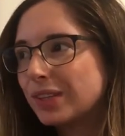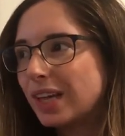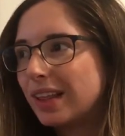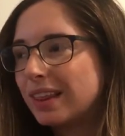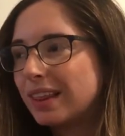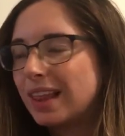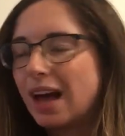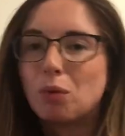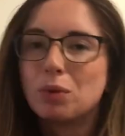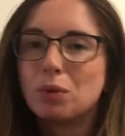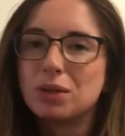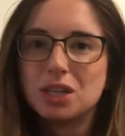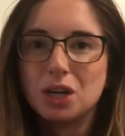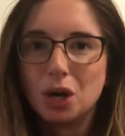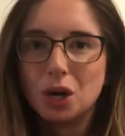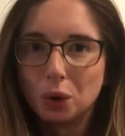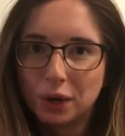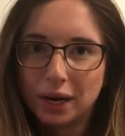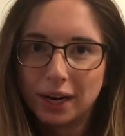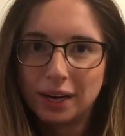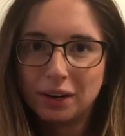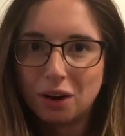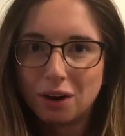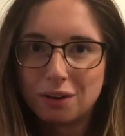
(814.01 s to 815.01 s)
that was an
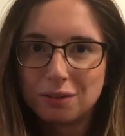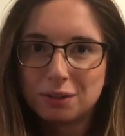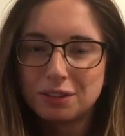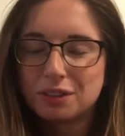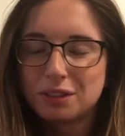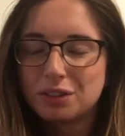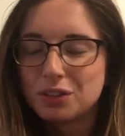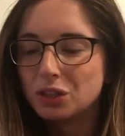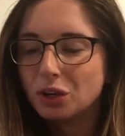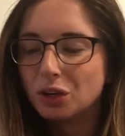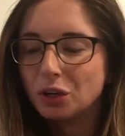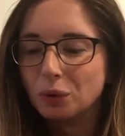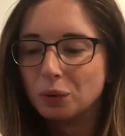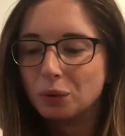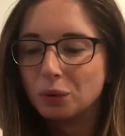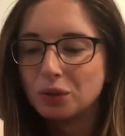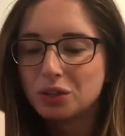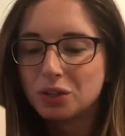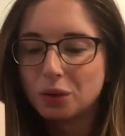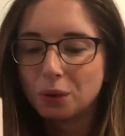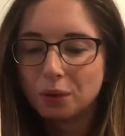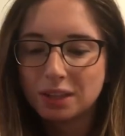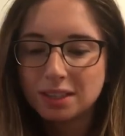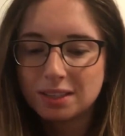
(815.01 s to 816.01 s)
okay novel. So
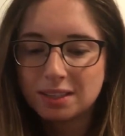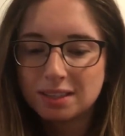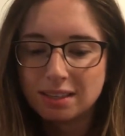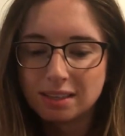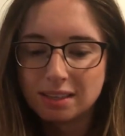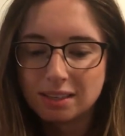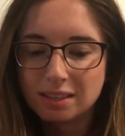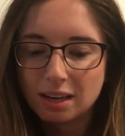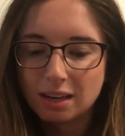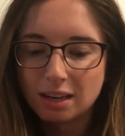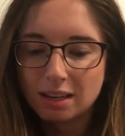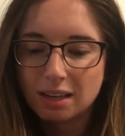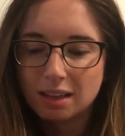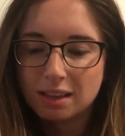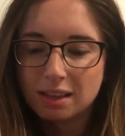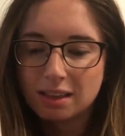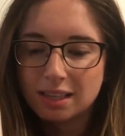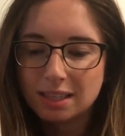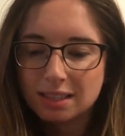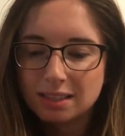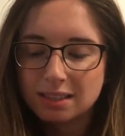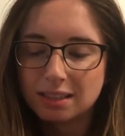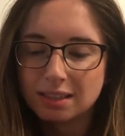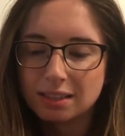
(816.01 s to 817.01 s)

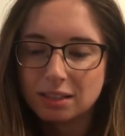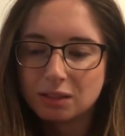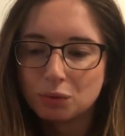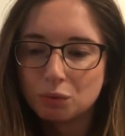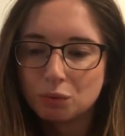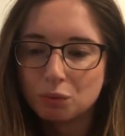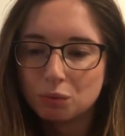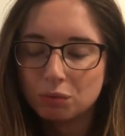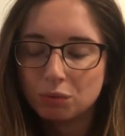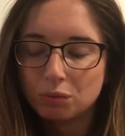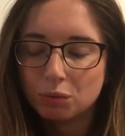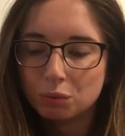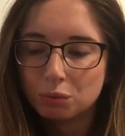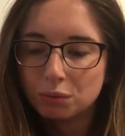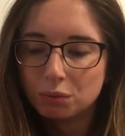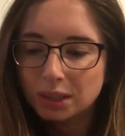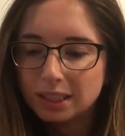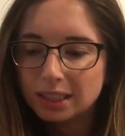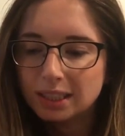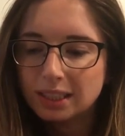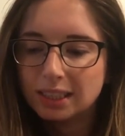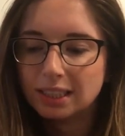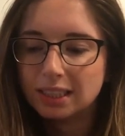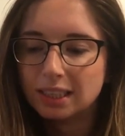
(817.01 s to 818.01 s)
this is
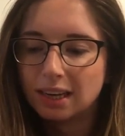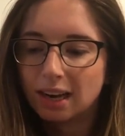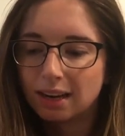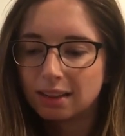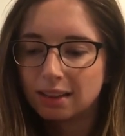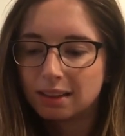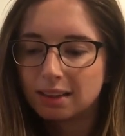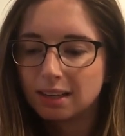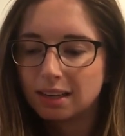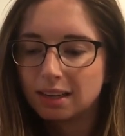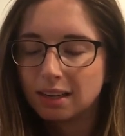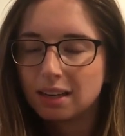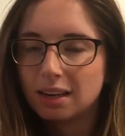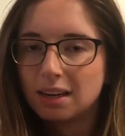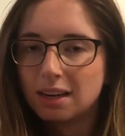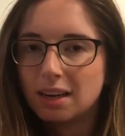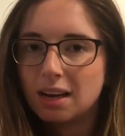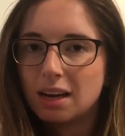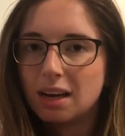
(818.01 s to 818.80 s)
really, I think,